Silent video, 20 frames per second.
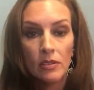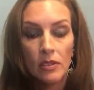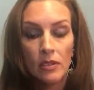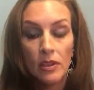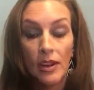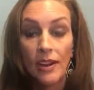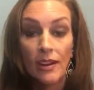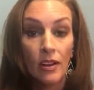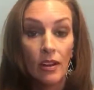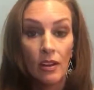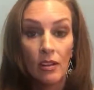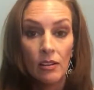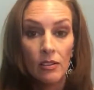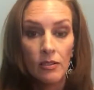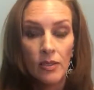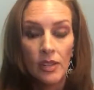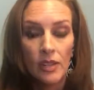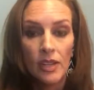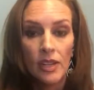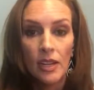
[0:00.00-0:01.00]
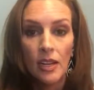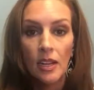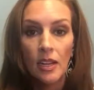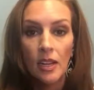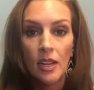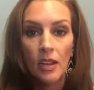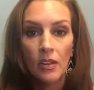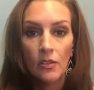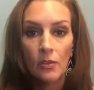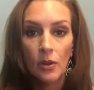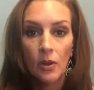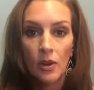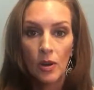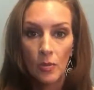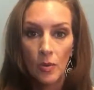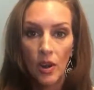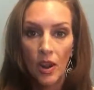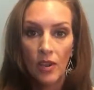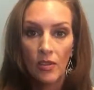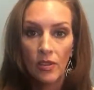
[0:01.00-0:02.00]
or at all, really, for a
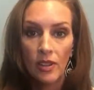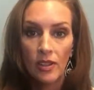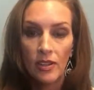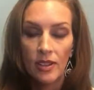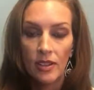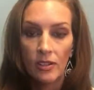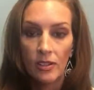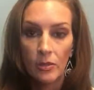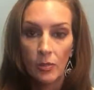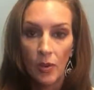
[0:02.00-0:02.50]
private dental